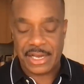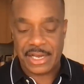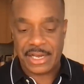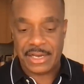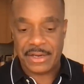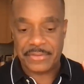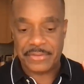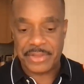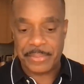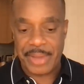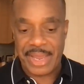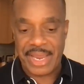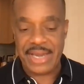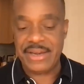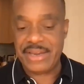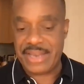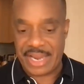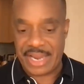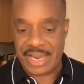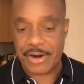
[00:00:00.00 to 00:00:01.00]
Uh, the
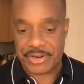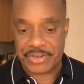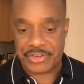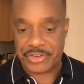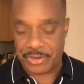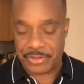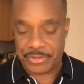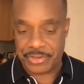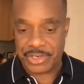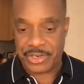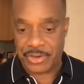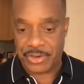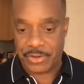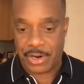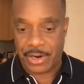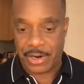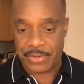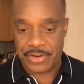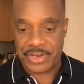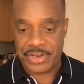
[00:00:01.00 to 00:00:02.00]
main character, you know,
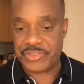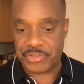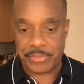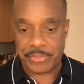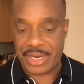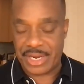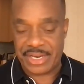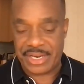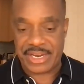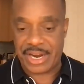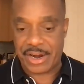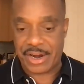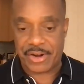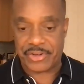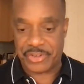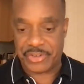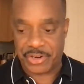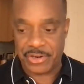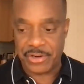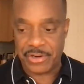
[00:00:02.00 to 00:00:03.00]
our initial main
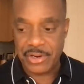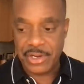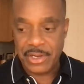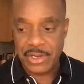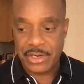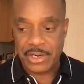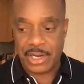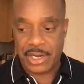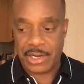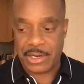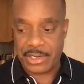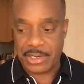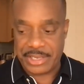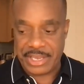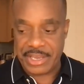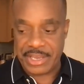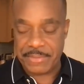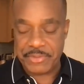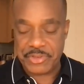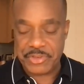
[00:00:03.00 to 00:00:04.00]
character, uh,
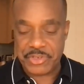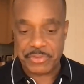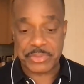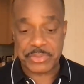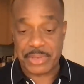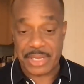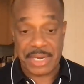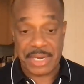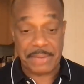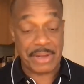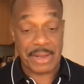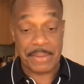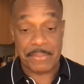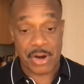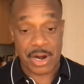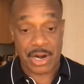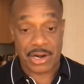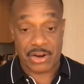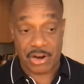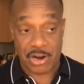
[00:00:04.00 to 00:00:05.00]
Gibbs, who was played by
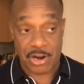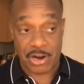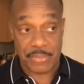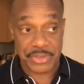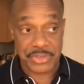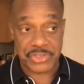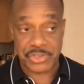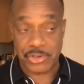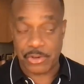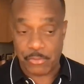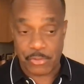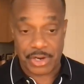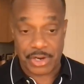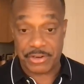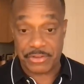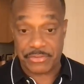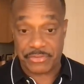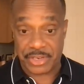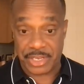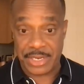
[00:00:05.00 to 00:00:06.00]
Mark Harmon so
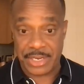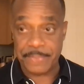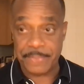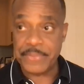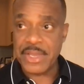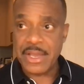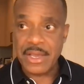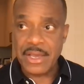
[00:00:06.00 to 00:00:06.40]
wonderfully,